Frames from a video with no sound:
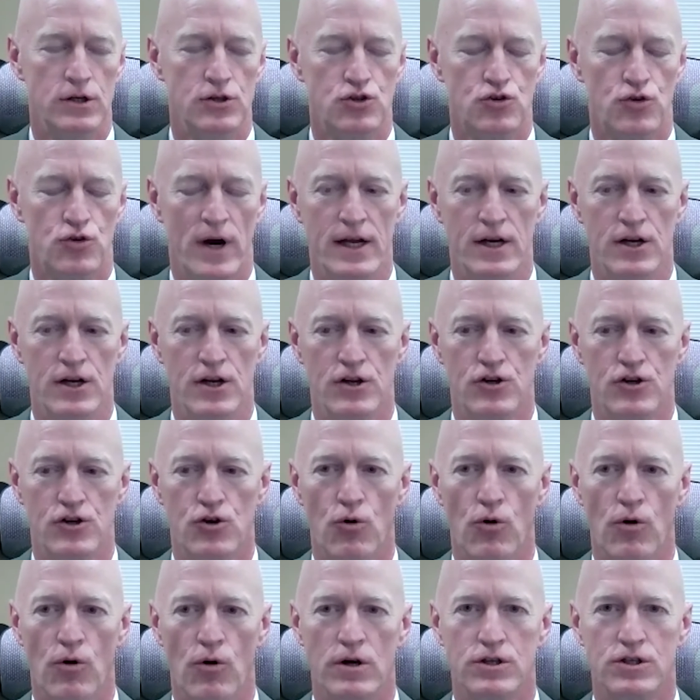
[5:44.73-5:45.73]
trend
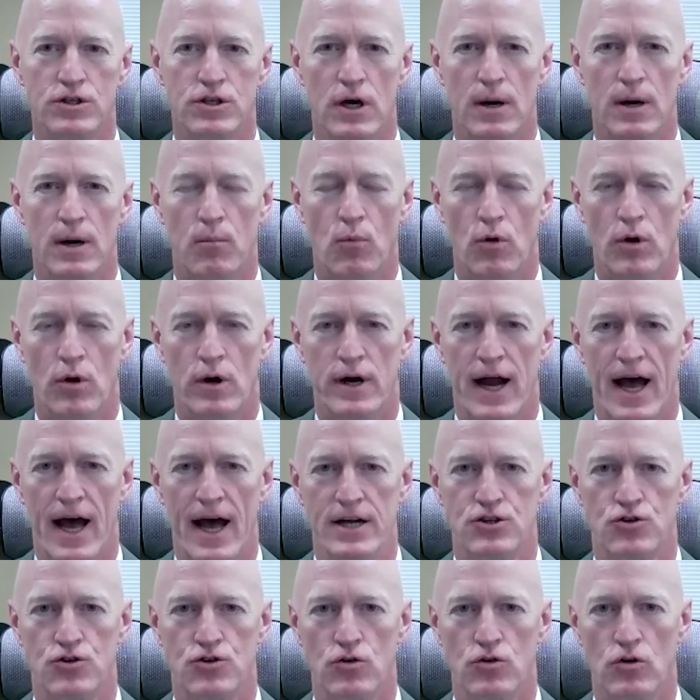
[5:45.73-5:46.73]
towards a more
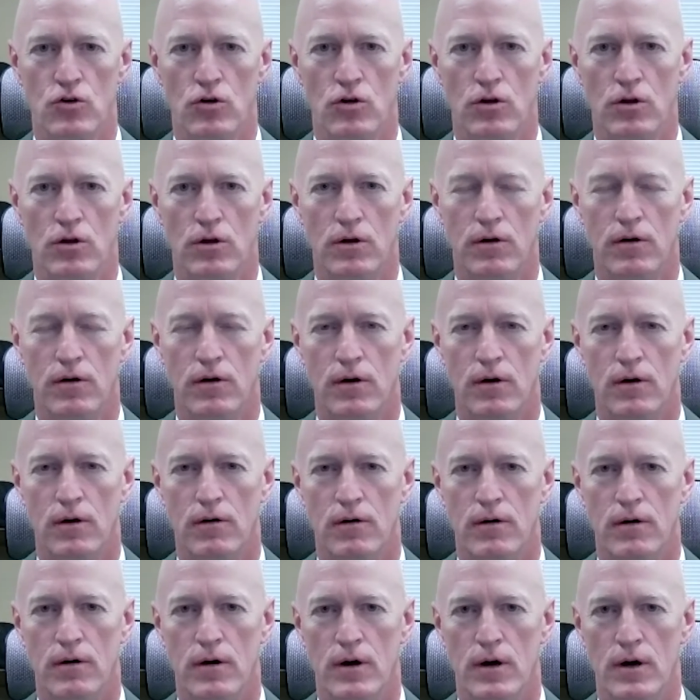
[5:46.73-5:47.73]
natural
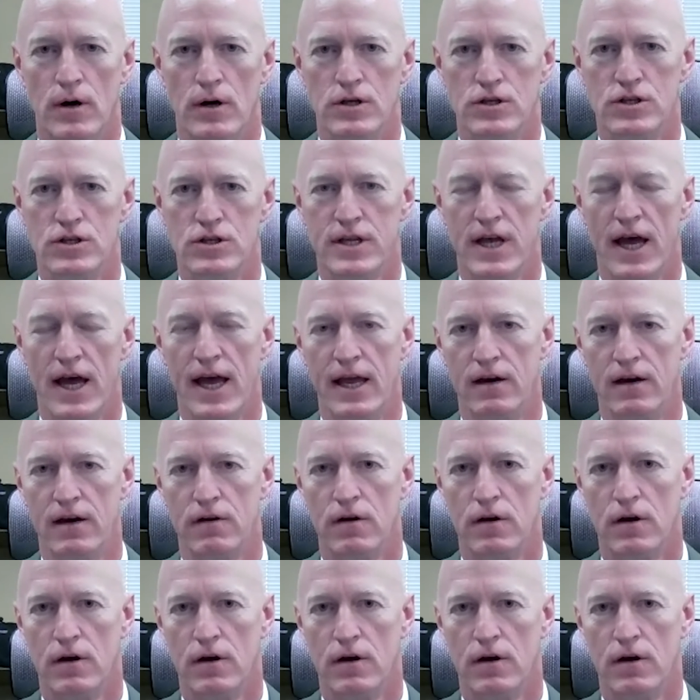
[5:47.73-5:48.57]
state,